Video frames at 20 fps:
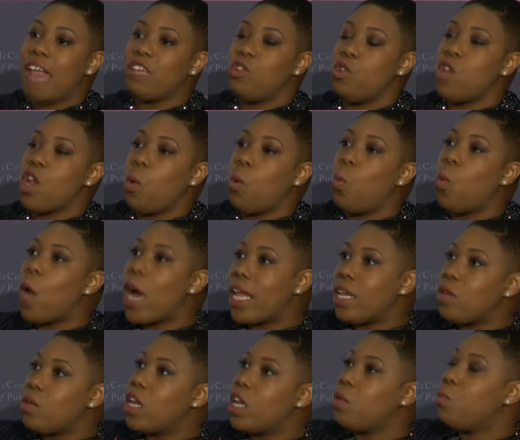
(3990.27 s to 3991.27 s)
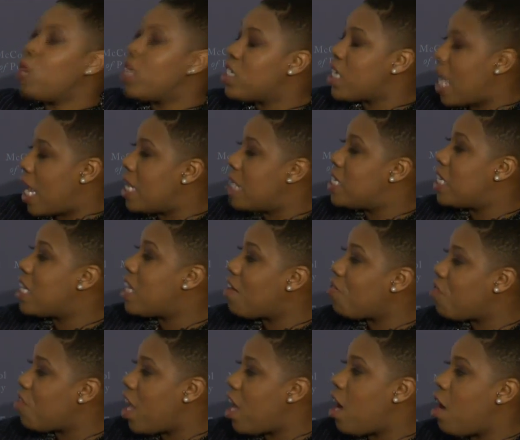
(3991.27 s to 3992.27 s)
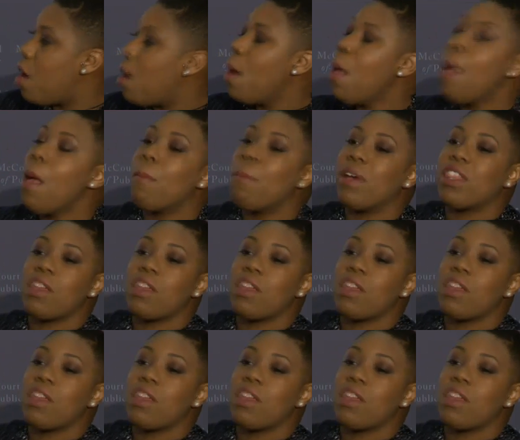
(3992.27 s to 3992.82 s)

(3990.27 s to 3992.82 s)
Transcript: you know, what it would take to get there.